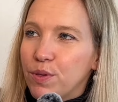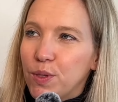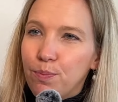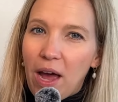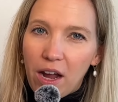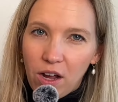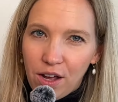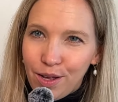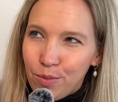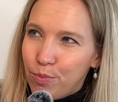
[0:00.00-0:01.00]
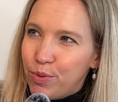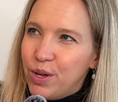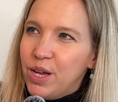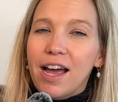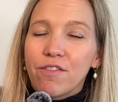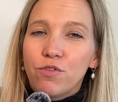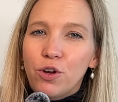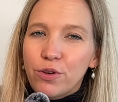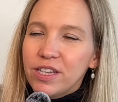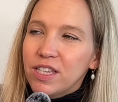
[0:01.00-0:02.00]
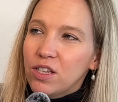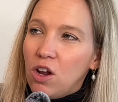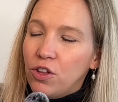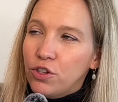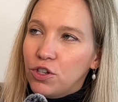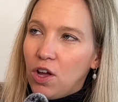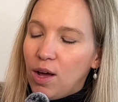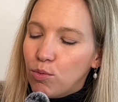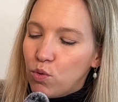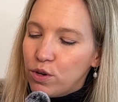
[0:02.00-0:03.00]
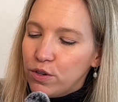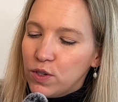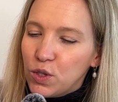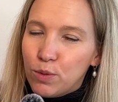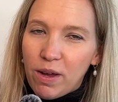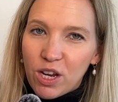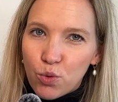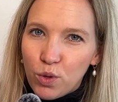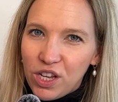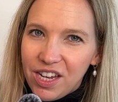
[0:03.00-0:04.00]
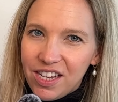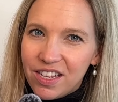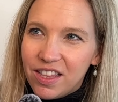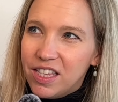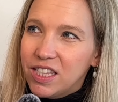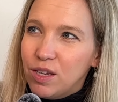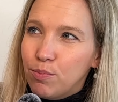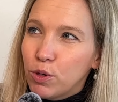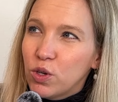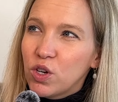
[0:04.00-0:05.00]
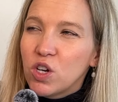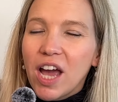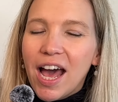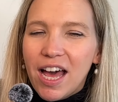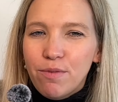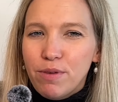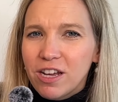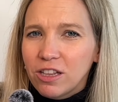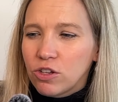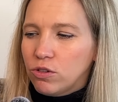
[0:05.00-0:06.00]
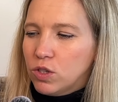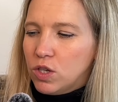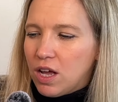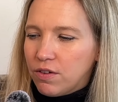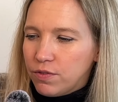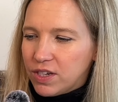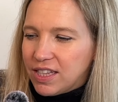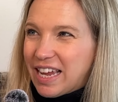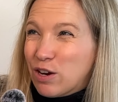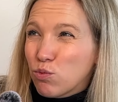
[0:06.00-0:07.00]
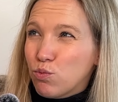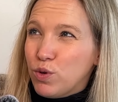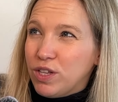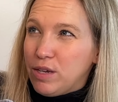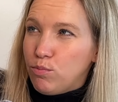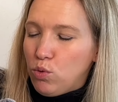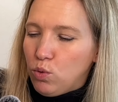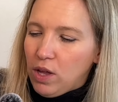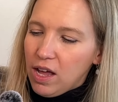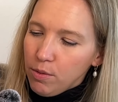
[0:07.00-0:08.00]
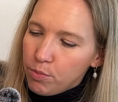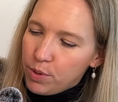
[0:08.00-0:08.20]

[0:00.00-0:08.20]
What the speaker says: this back up, I've noticed that on the top corners especially, the zipper can be a little tough to like really pull up.